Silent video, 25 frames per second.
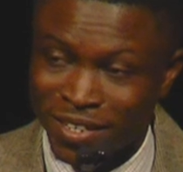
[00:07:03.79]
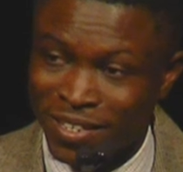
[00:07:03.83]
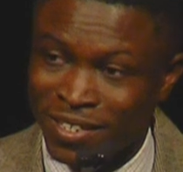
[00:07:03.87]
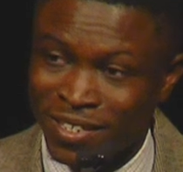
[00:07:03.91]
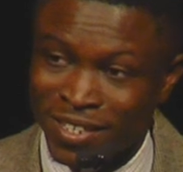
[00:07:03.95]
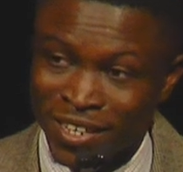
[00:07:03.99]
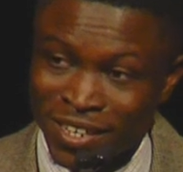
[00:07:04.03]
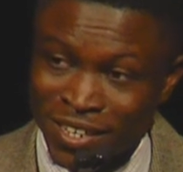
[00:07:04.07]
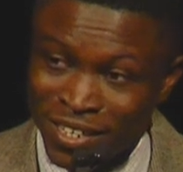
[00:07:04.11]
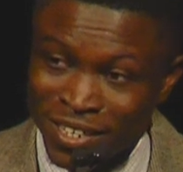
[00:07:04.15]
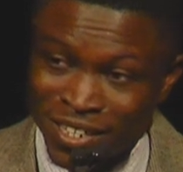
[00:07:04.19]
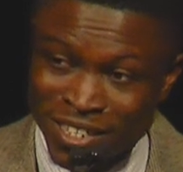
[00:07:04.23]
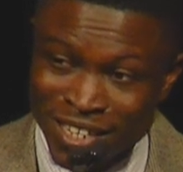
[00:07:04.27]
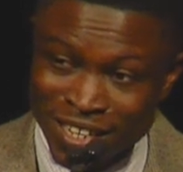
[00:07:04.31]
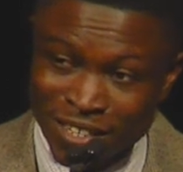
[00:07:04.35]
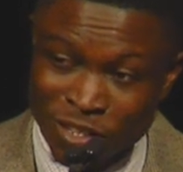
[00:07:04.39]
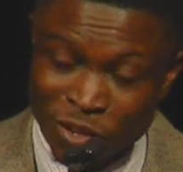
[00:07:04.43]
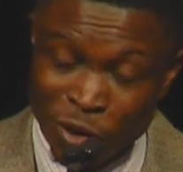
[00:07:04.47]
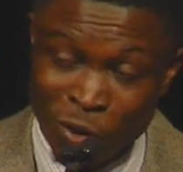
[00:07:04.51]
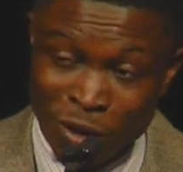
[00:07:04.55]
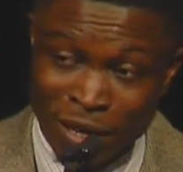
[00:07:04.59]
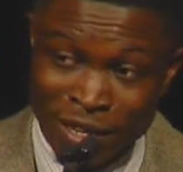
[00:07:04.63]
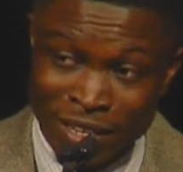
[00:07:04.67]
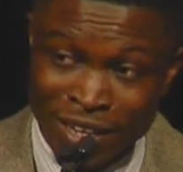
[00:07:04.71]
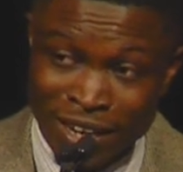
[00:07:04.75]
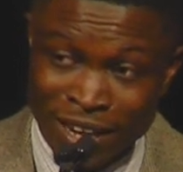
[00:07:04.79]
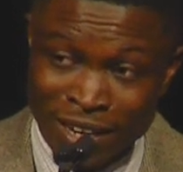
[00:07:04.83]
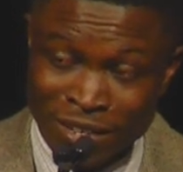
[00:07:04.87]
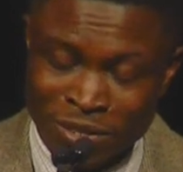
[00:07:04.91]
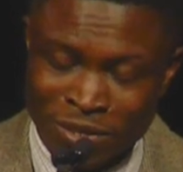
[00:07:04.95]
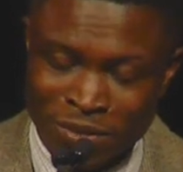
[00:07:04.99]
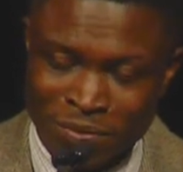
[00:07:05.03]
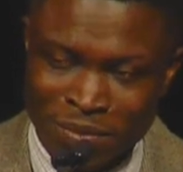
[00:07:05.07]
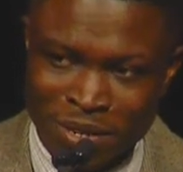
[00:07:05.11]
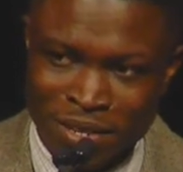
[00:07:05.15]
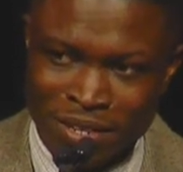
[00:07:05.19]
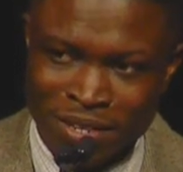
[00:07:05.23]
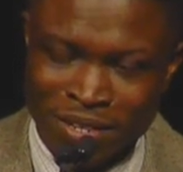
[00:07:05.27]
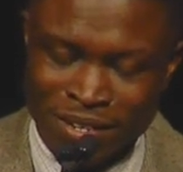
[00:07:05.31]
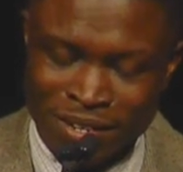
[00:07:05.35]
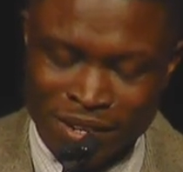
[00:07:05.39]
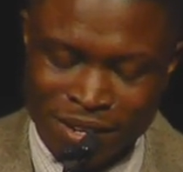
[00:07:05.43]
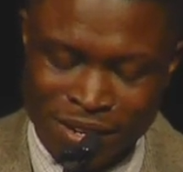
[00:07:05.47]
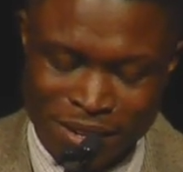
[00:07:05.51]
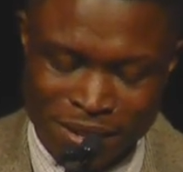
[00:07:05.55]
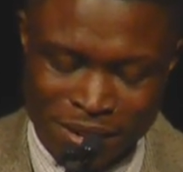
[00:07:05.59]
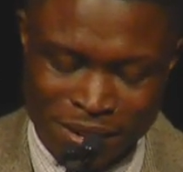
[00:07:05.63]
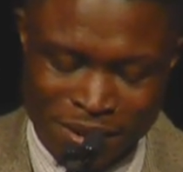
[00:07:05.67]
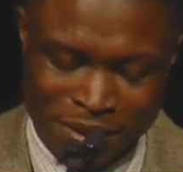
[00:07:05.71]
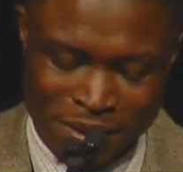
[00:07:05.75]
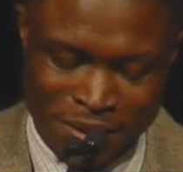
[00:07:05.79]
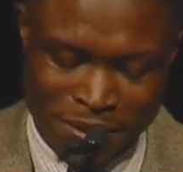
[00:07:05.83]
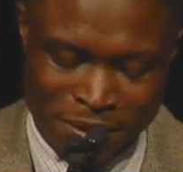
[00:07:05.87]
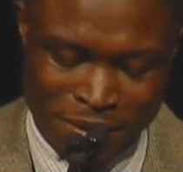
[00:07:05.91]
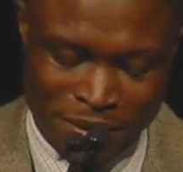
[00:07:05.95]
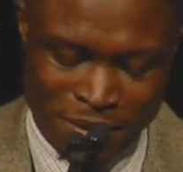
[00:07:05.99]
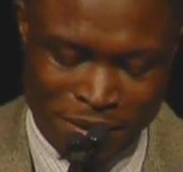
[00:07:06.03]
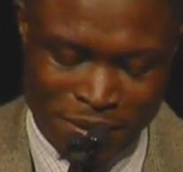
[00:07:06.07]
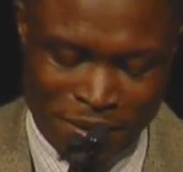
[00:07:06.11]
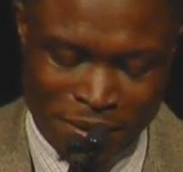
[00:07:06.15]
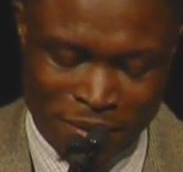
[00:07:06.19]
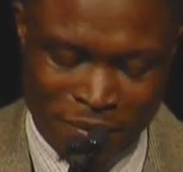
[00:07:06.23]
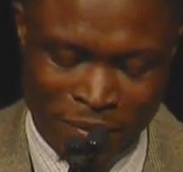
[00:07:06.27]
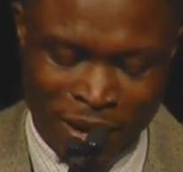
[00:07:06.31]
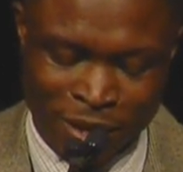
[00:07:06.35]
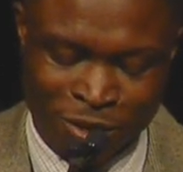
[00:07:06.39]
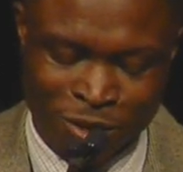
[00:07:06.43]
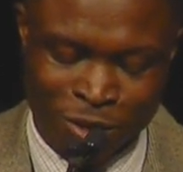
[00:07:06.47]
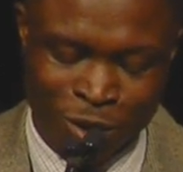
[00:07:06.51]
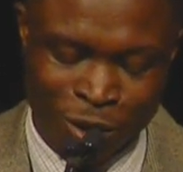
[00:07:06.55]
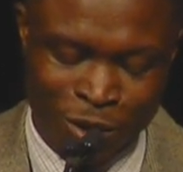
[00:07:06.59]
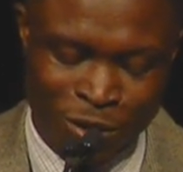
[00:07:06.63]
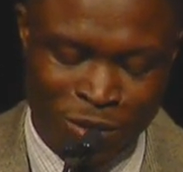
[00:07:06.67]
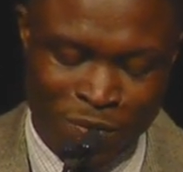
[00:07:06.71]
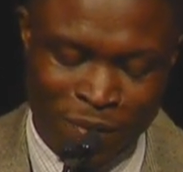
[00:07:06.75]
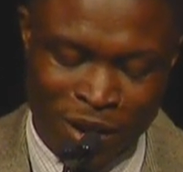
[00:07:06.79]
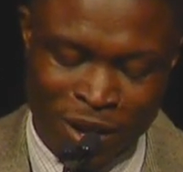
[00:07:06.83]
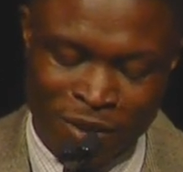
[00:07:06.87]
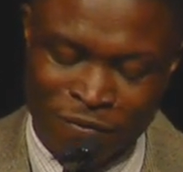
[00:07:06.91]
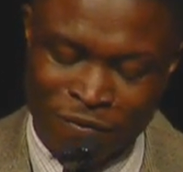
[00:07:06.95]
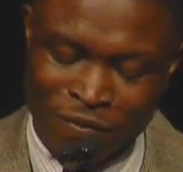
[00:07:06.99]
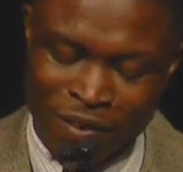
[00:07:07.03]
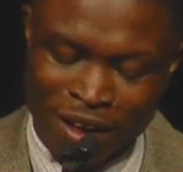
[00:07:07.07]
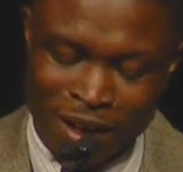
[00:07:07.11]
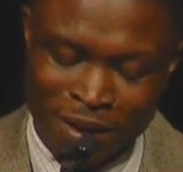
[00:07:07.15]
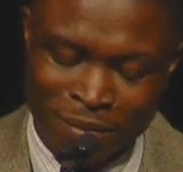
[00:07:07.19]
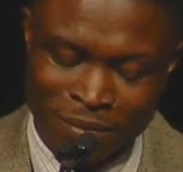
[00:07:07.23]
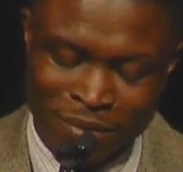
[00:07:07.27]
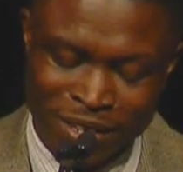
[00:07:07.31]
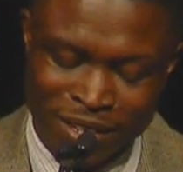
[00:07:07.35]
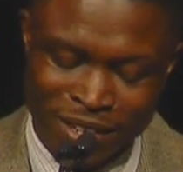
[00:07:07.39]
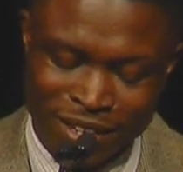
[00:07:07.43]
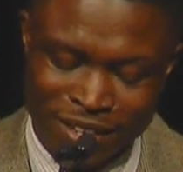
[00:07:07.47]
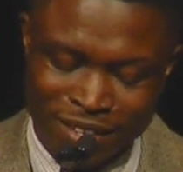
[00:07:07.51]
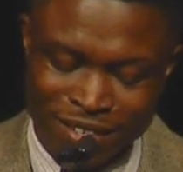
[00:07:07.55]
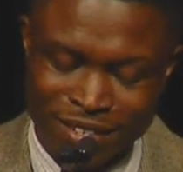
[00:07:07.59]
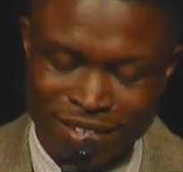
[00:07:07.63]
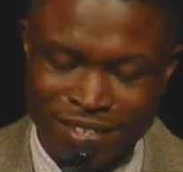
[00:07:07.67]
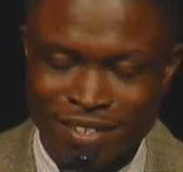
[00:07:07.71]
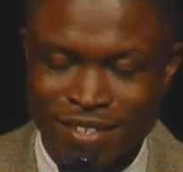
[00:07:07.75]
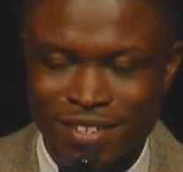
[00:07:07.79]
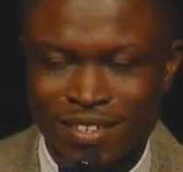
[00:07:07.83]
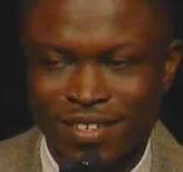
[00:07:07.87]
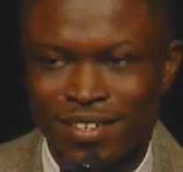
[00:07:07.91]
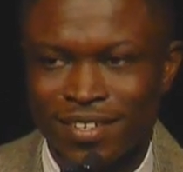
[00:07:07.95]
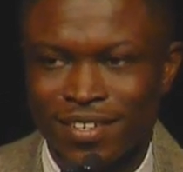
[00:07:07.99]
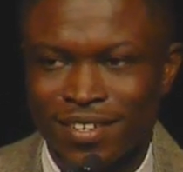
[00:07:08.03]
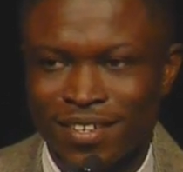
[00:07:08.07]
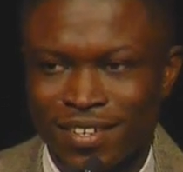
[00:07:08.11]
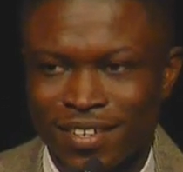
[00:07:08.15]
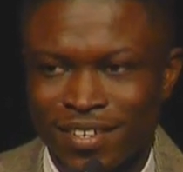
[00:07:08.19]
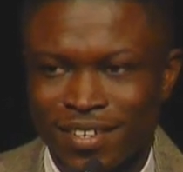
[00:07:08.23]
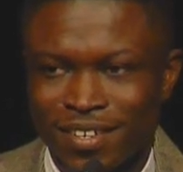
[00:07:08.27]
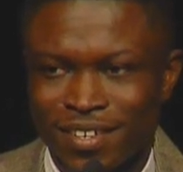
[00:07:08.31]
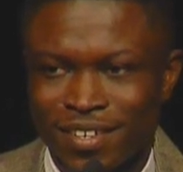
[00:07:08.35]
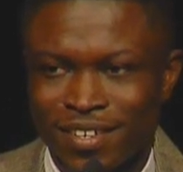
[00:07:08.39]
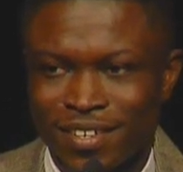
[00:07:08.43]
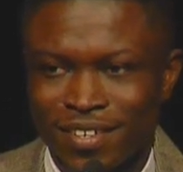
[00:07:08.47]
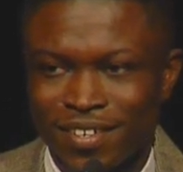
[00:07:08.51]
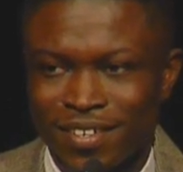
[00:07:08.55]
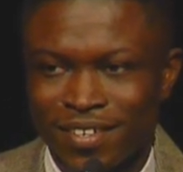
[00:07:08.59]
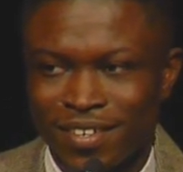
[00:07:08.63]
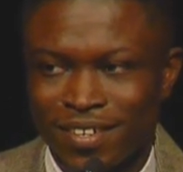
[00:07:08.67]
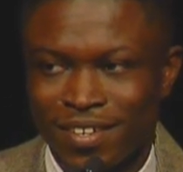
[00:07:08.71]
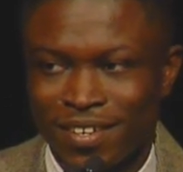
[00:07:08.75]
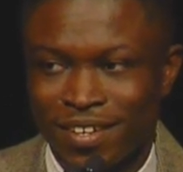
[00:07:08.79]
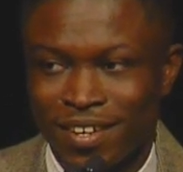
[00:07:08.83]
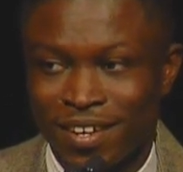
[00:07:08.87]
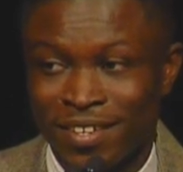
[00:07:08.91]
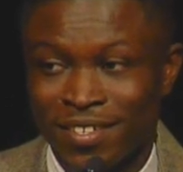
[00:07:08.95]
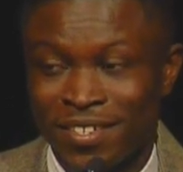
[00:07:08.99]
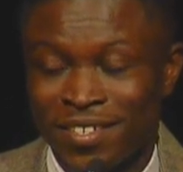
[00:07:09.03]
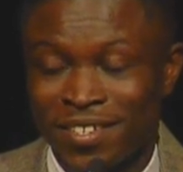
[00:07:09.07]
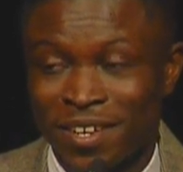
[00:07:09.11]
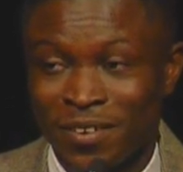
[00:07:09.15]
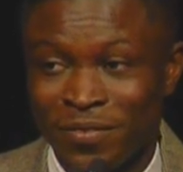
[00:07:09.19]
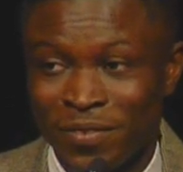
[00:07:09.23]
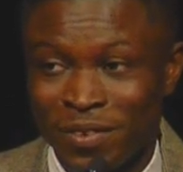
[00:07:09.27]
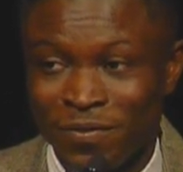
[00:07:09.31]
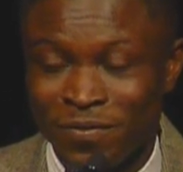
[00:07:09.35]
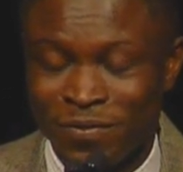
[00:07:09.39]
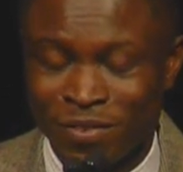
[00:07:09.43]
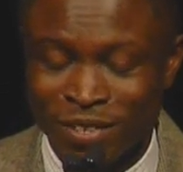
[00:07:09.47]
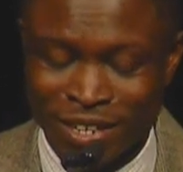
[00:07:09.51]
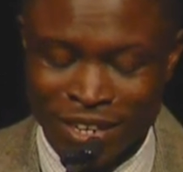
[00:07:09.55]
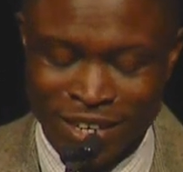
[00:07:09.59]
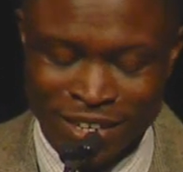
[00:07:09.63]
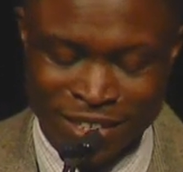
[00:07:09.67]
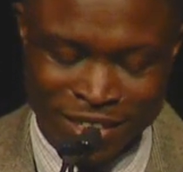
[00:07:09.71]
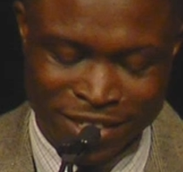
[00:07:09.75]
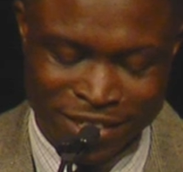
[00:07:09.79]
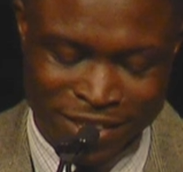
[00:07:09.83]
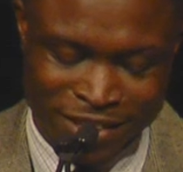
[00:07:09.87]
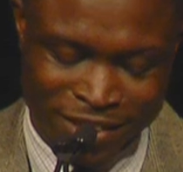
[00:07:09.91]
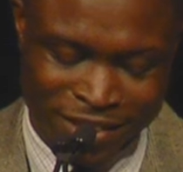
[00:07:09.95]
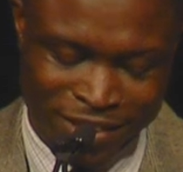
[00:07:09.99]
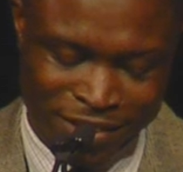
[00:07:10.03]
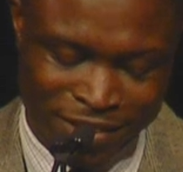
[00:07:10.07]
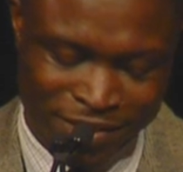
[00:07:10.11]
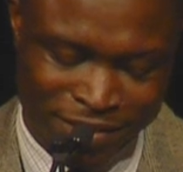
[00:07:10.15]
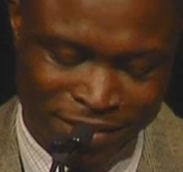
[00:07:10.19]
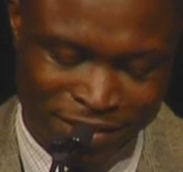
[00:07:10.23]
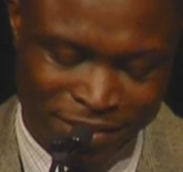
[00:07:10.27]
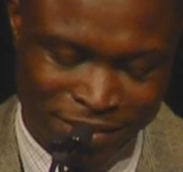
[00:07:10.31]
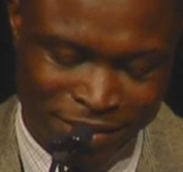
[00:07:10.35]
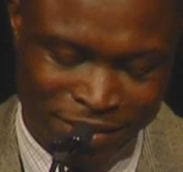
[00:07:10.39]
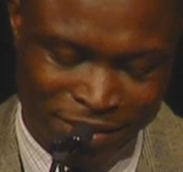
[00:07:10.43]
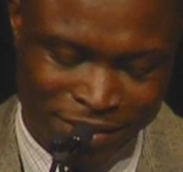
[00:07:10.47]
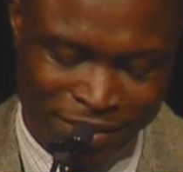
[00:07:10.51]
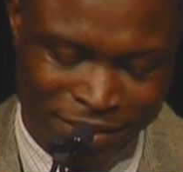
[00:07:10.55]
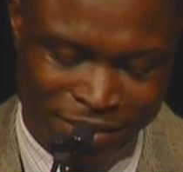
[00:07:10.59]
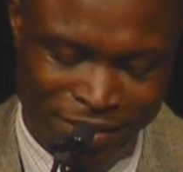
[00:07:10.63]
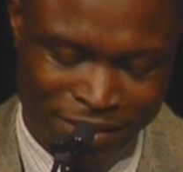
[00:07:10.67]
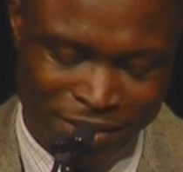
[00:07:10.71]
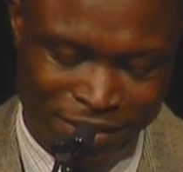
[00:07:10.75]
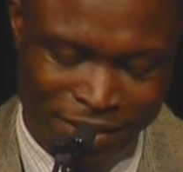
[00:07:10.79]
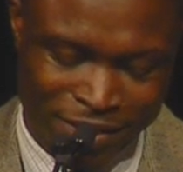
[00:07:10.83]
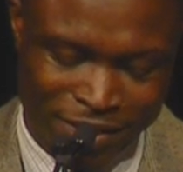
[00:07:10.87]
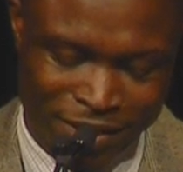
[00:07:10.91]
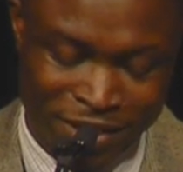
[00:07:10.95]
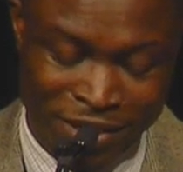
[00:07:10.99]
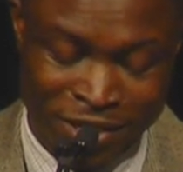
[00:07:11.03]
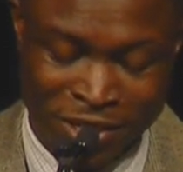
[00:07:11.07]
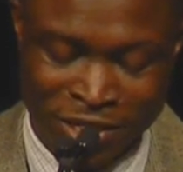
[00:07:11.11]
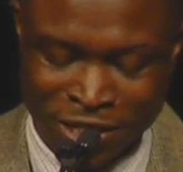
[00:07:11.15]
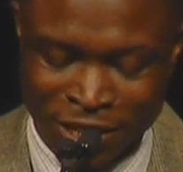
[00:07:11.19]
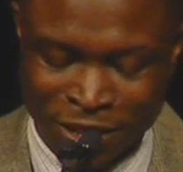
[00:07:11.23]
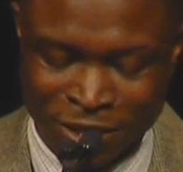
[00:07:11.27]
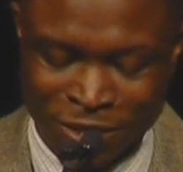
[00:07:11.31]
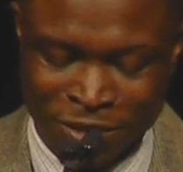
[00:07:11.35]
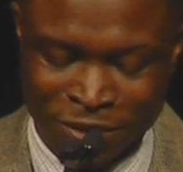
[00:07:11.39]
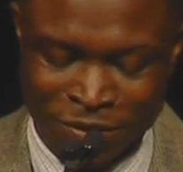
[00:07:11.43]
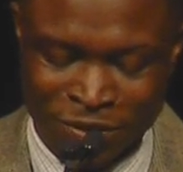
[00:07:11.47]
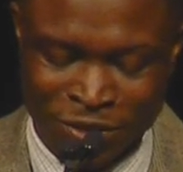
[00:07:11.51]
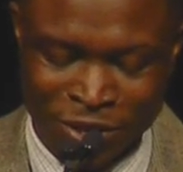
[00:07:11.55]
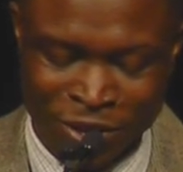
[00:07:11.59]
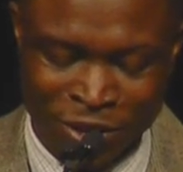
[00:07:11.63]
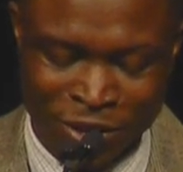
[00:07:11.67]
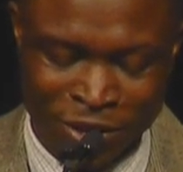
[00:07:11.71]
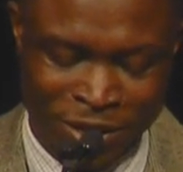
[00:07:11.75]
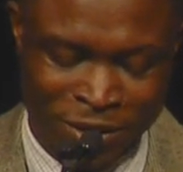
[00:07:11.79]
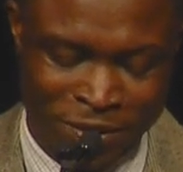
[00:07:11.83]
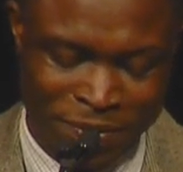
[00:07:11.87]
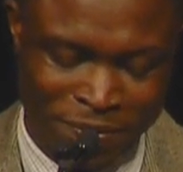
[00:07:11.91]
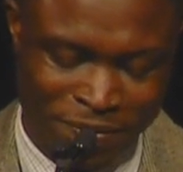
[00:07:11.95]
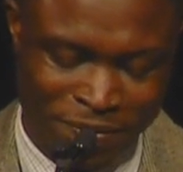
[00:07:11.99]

didn't just only get to me, but got my family and 7 villages in shouts of joy.